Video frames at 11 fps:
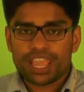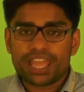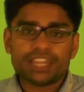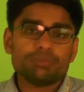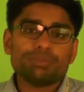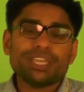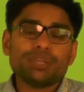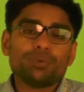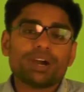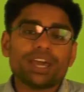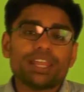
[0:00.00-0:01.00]
and in the
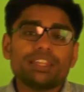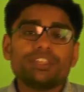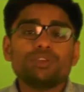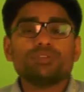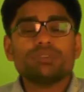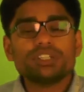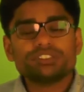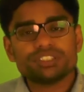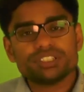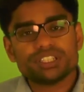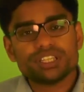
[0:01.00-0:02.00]
meanwhile, the
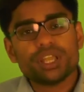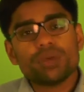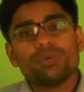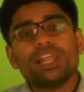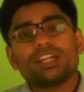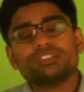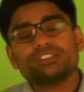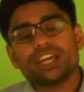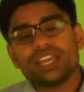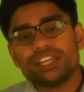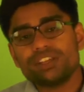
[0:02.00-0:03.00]
university will
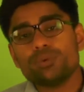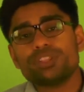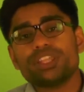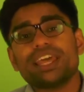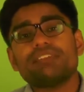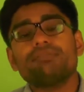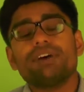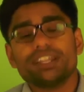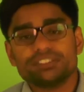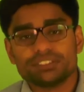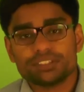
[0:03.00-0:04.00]
assign you with an
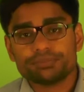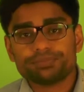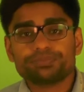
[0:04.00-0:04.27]
advisor.